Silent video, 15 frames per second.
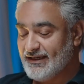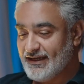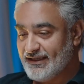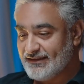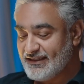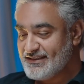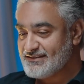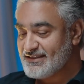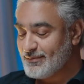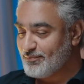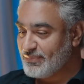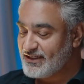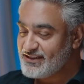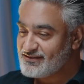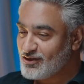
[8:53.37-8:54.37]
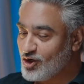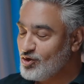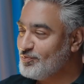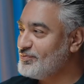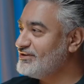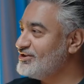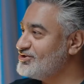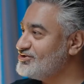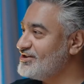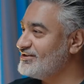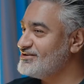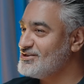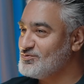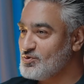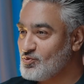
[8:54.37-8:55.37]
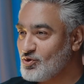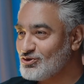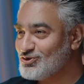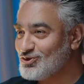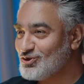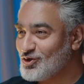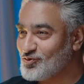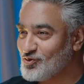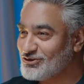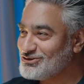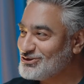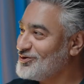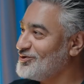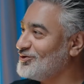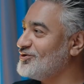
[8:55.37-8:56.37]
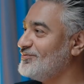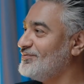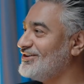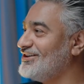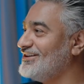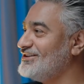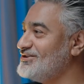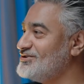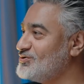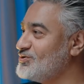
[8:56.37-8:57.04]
And they said, please open the shutters. We want to know what's going on behind these